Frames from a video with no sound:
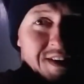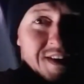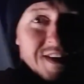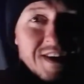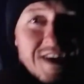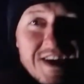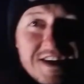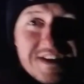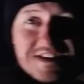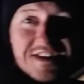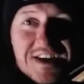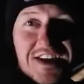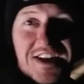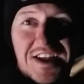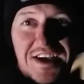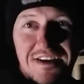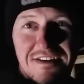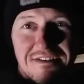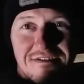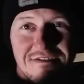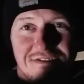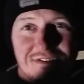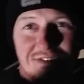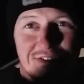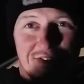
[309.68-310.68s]
I did it.
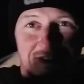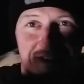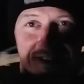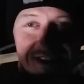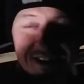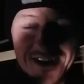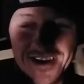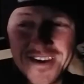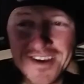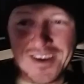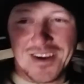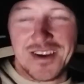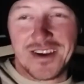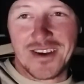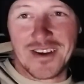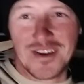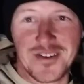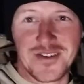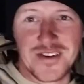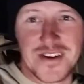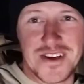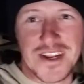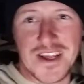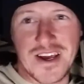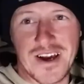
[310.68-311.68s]

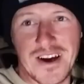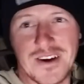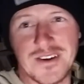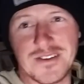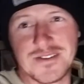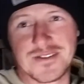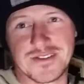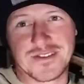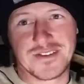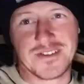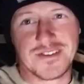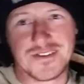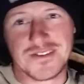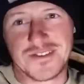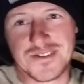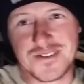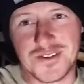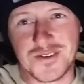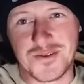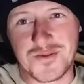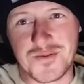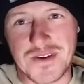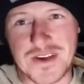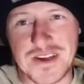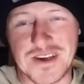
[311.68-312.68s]
Greenhouse,
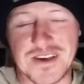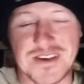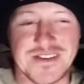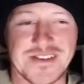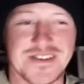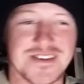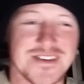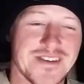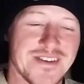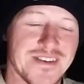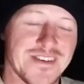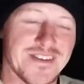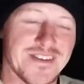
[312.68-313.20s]
two weeks.